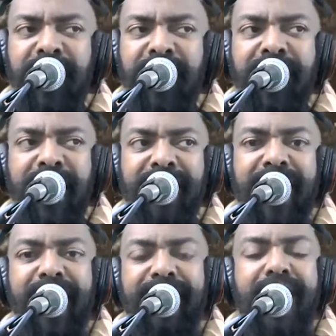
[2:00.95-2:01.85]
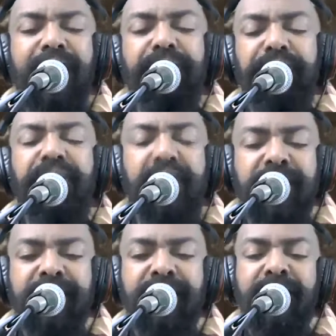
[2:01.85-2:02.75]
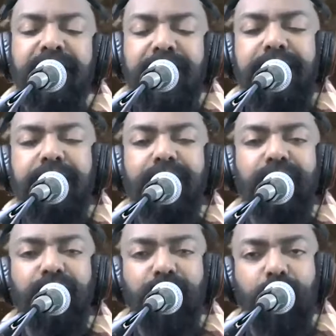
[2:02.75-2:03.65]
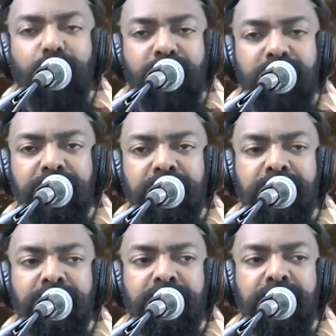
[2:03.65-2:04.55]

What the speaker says: and I cannot fix heal the world